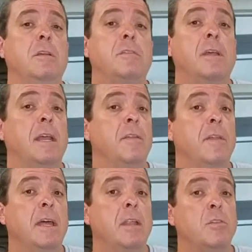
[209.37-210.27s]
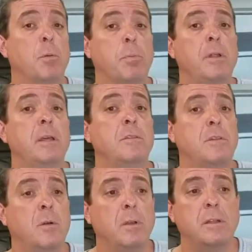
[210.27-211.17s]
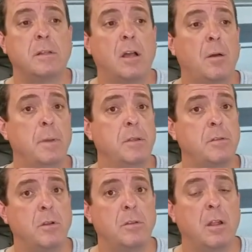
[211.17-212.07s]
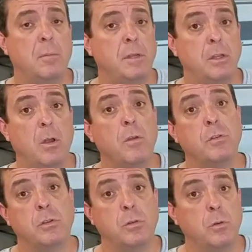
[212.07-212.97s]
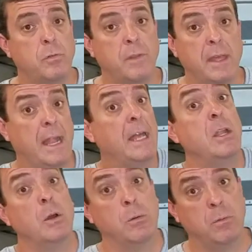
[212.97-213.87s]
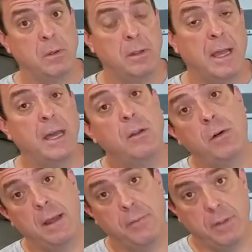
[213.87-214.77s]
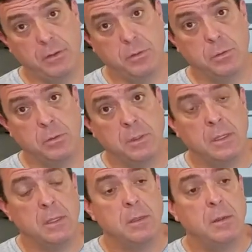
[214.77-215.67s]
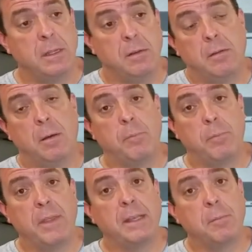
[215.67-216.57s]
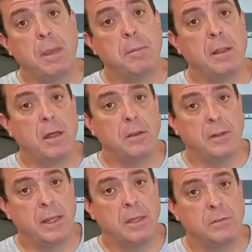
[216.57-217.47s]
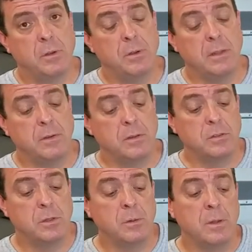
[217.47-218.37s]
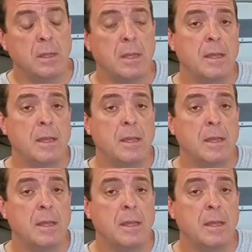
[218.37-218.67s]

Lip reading: saying that, so please don't in the comments start telling me, you know, there's a tool for that. I know. I don't have that tool. And I'm thinking maybe a lot of you guys don't either. So